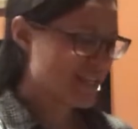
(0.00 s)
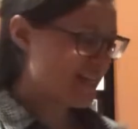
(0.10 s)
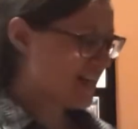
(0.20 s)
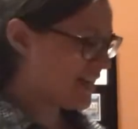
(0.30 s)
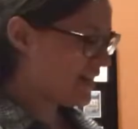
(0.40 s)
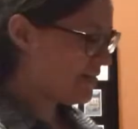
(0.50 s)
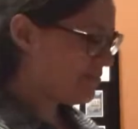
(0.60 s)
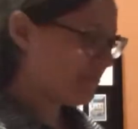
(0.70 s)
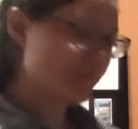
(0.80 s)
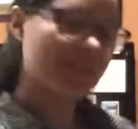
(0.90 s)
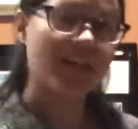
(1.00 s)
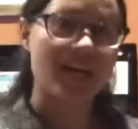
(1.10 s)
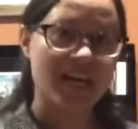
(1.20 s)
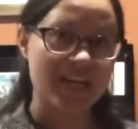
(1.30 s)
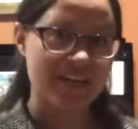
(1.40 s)

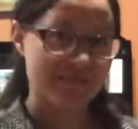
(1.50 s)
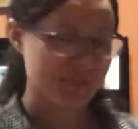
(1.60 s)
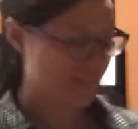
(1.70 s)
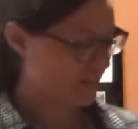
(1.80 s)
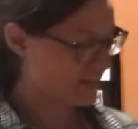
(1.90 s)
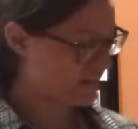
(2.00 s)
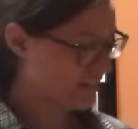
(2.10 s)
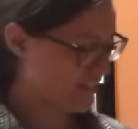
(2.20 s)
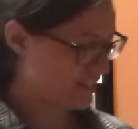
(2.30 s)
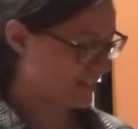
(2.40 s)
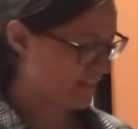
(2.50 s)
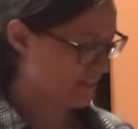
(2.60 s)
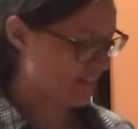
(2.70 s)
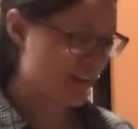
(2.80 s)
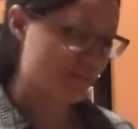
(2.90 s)
I have my handy dandy
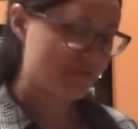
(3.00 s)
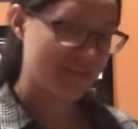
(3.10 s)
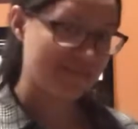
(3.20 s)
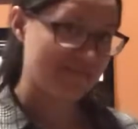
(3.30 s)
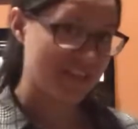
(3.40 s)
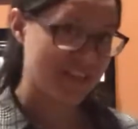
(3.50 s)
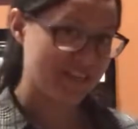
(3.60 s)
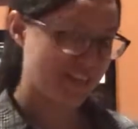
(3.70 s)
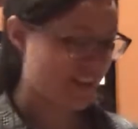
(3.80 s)
little FY5